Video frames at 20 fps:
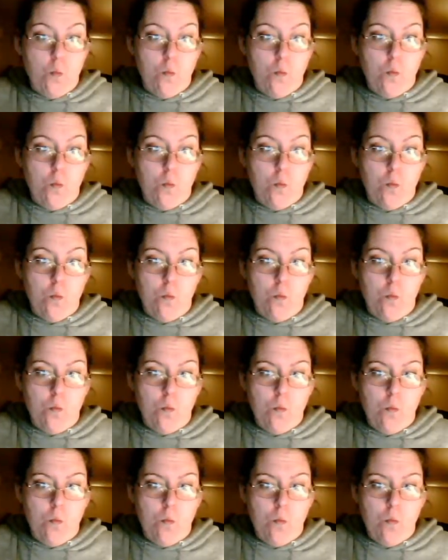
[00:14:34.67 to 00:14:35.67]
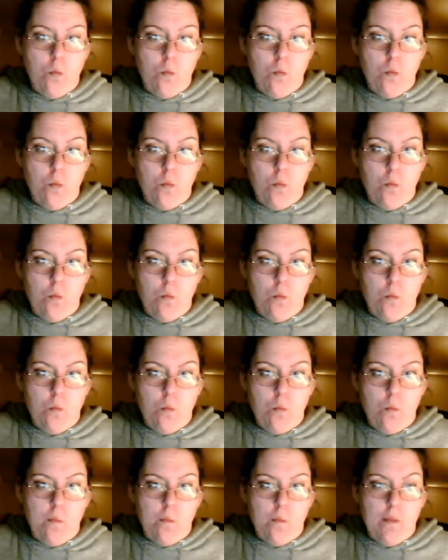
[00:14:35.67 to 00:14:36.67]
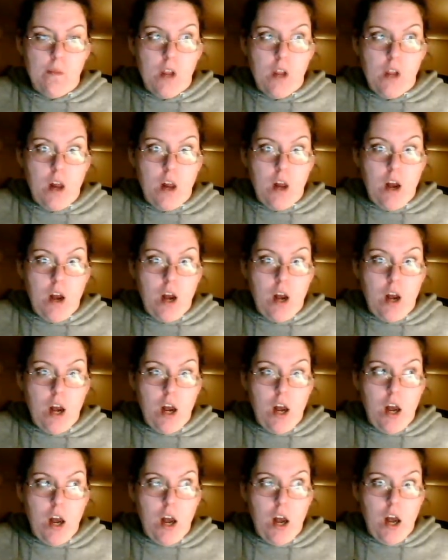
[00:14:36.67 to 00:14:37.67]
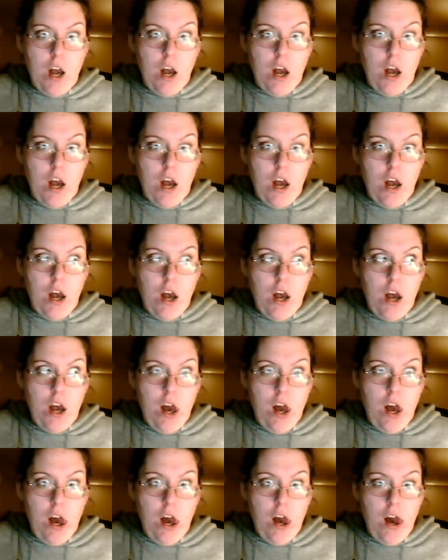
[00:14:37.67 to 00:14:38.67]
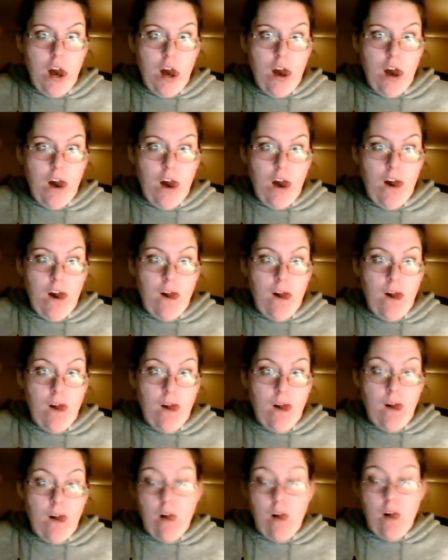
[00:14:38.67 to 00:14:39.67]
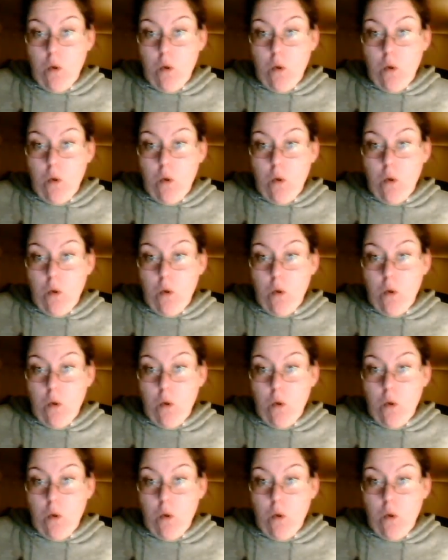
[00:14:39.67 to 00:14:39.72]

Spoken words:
(silence)